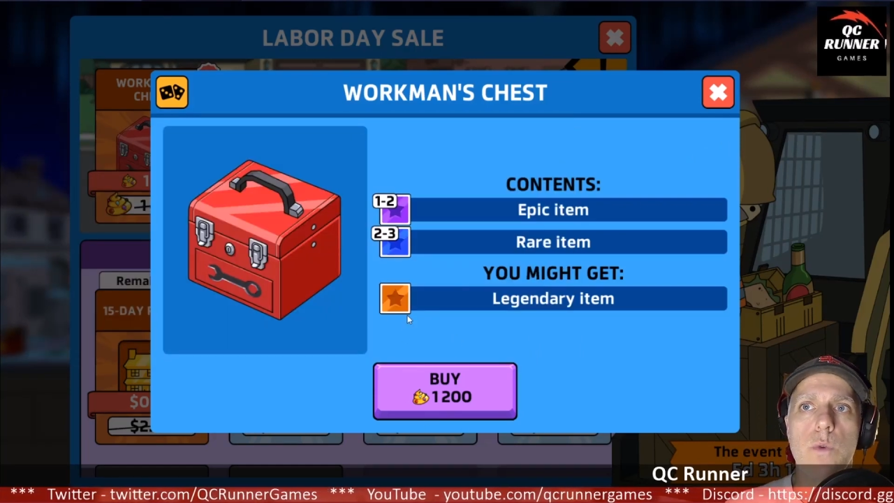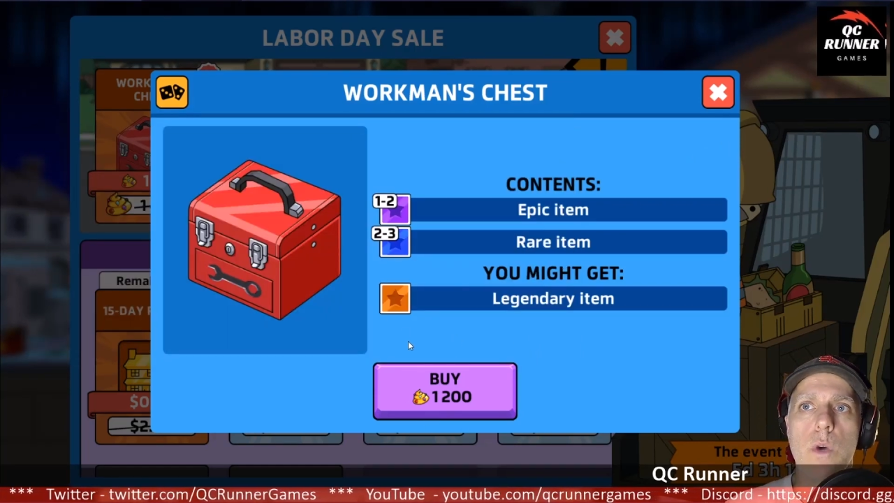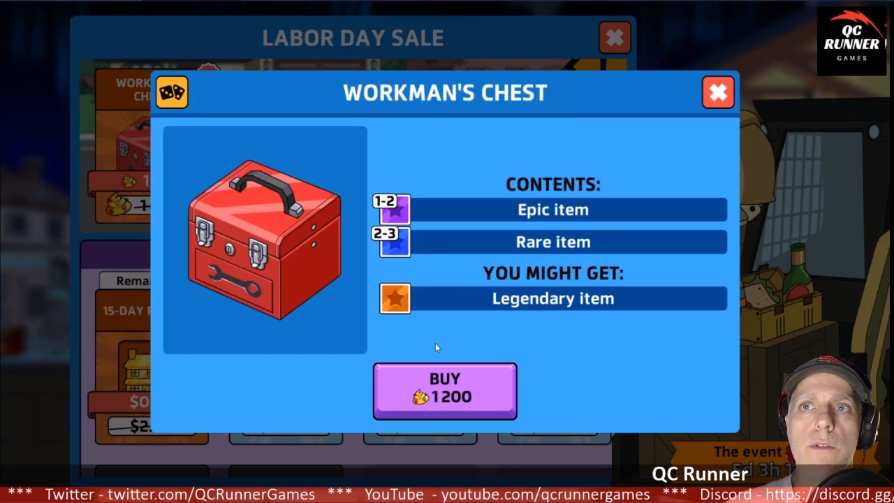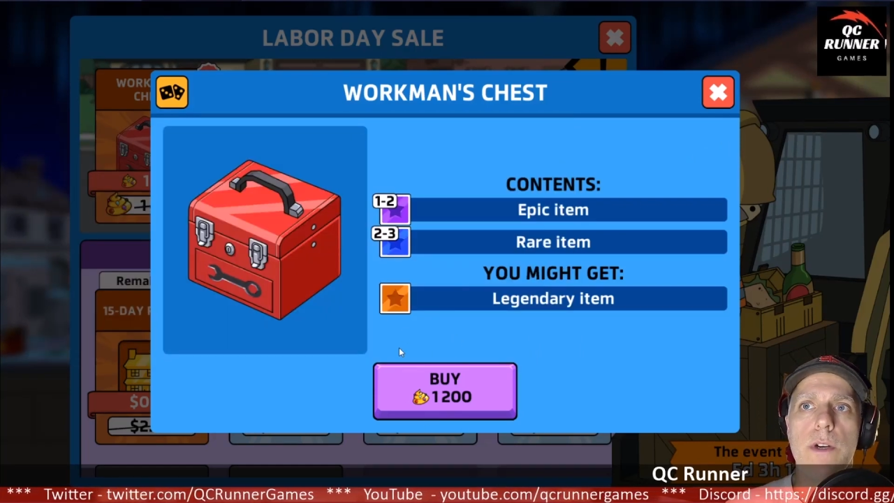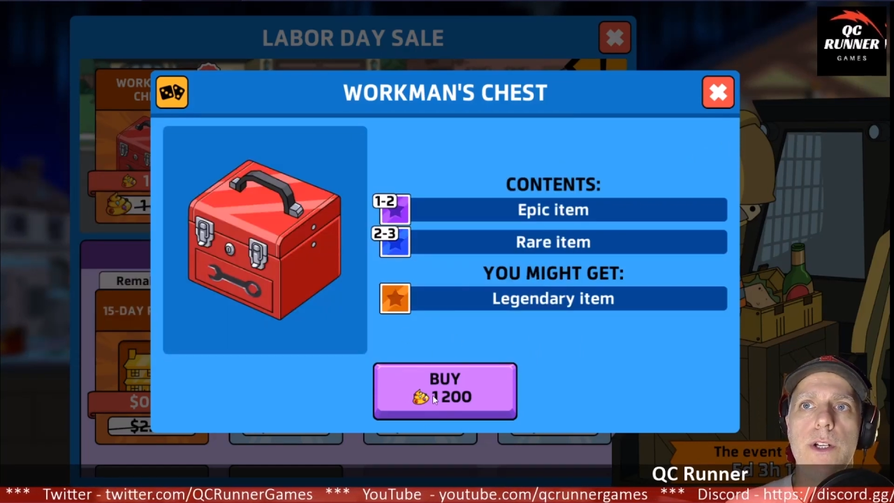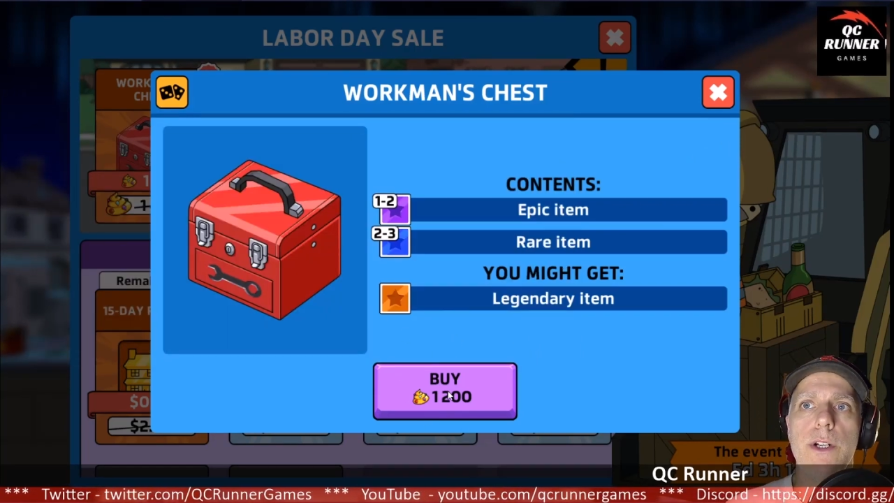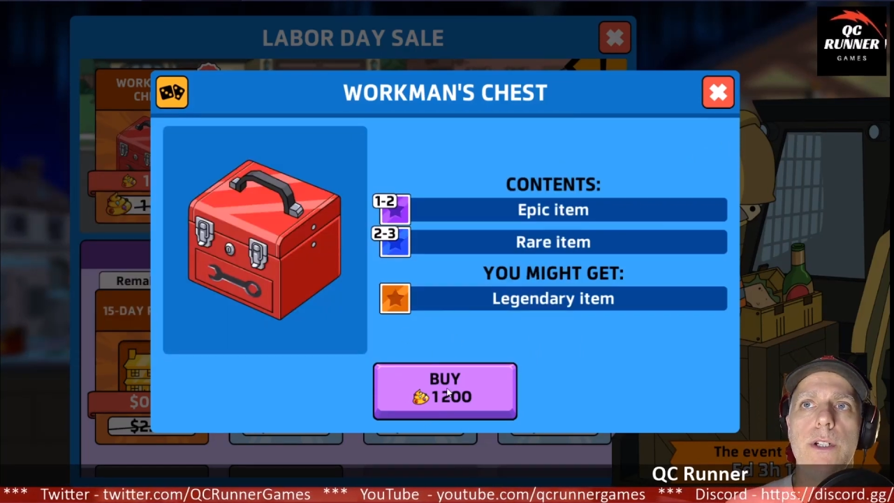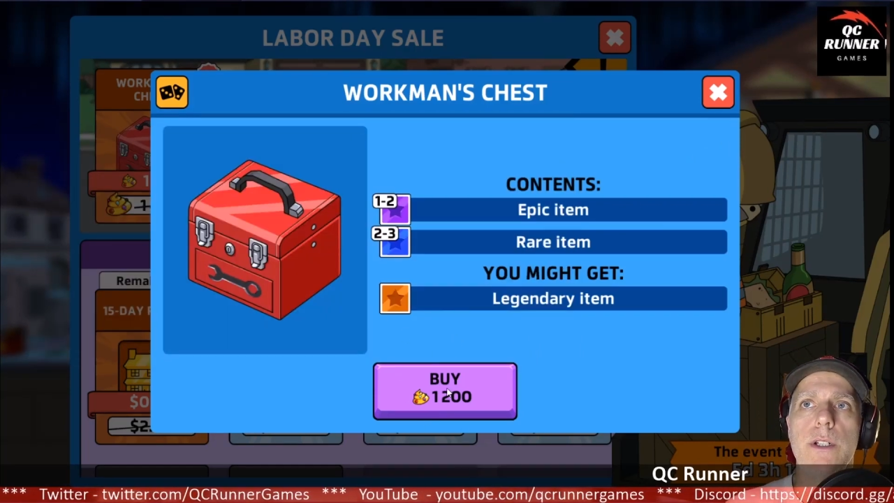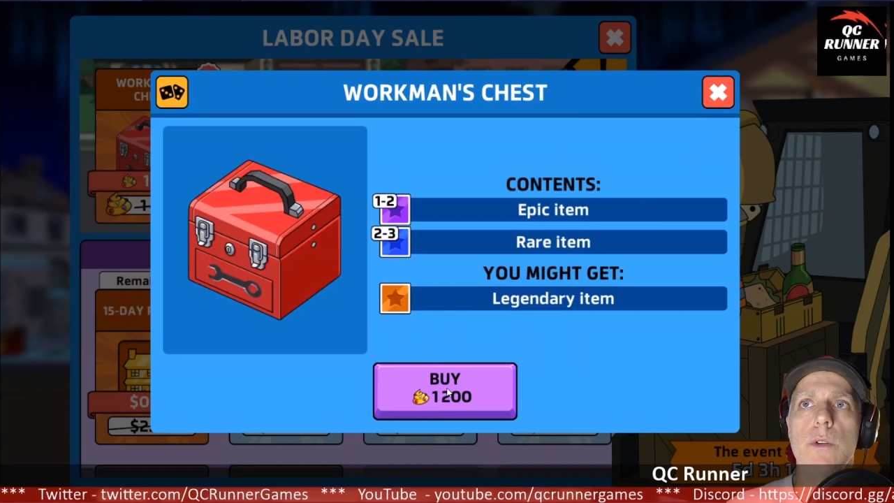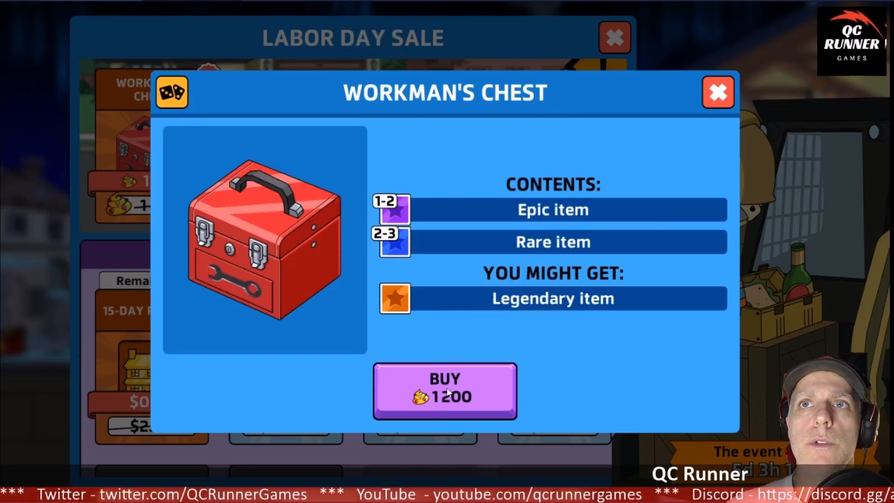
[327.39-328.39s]

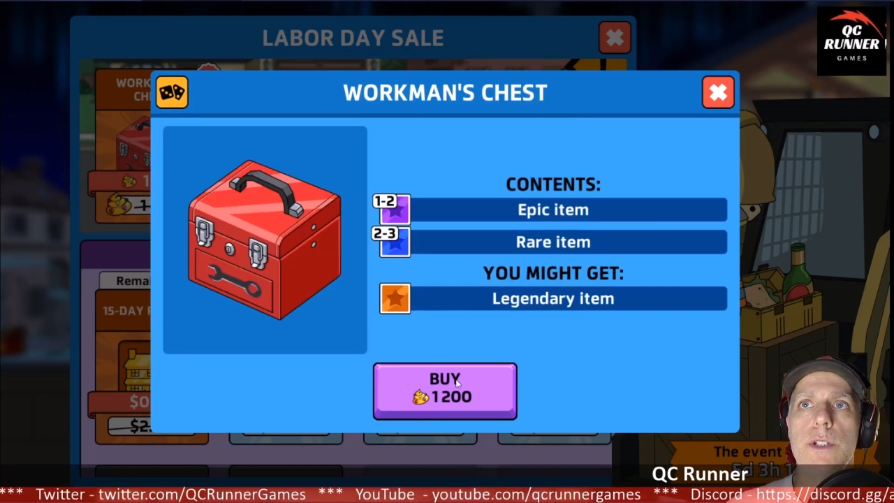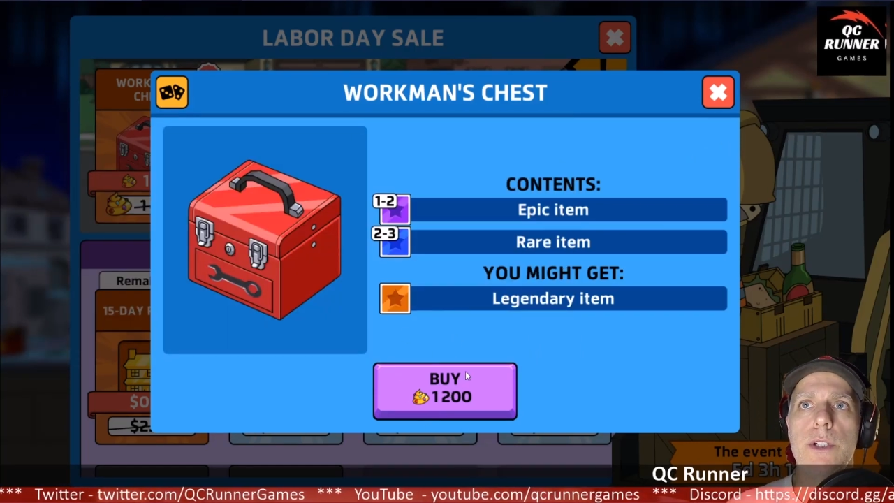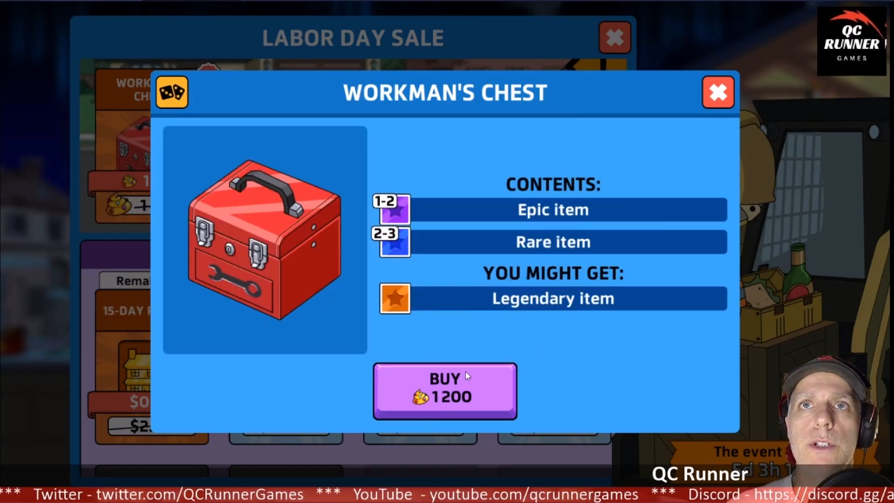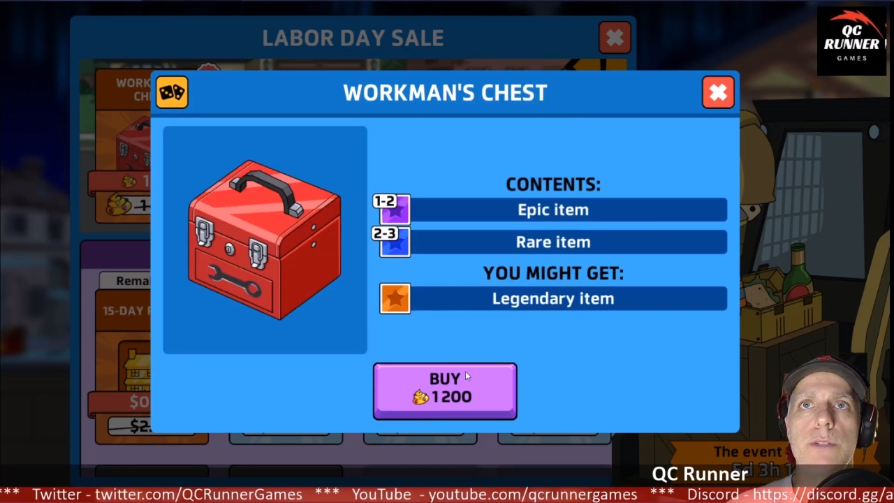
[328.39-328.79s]
1,200 golden turds,